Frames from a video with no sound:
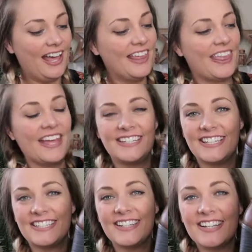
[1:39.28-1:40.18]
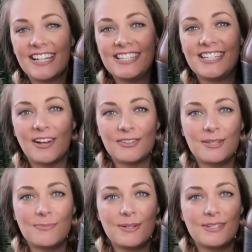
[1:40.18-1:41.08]
They're just like a
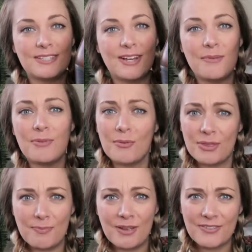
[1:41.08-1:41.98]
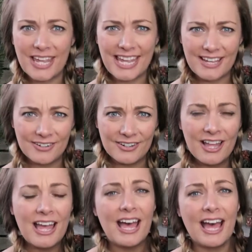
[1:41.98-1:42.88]
Chelsea boot design but with a bit of a heel,
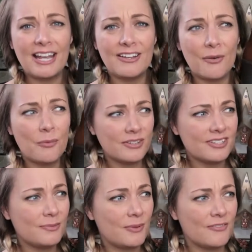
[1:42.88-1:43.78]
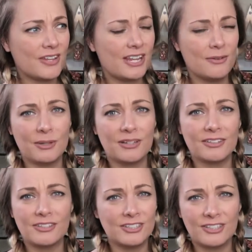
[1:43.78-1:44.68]
and I wanted a bit of a heel because
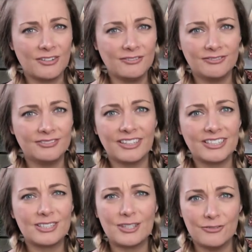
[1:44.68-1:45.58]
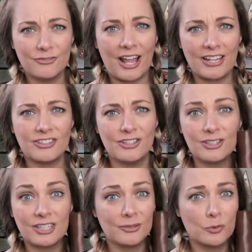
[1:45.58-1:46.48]
I just don't like suit flat
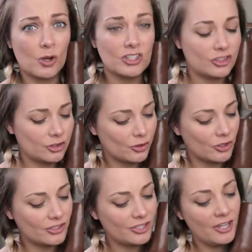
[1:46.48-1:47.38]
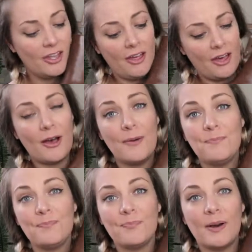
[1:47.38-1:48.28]
shoes because I'm quite short,
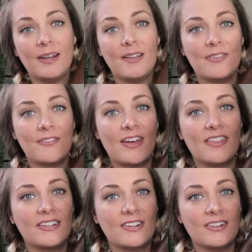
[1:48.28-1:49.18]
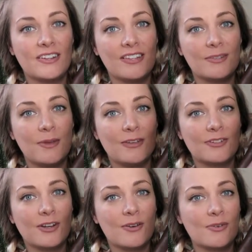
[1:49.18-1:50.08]
but I love the fact they've got like this bit of
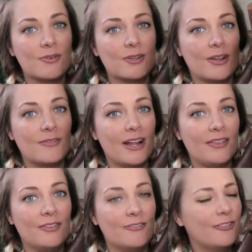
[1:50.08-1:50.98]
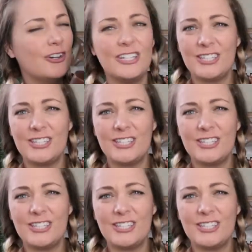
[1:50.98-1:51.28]
gold around the foot.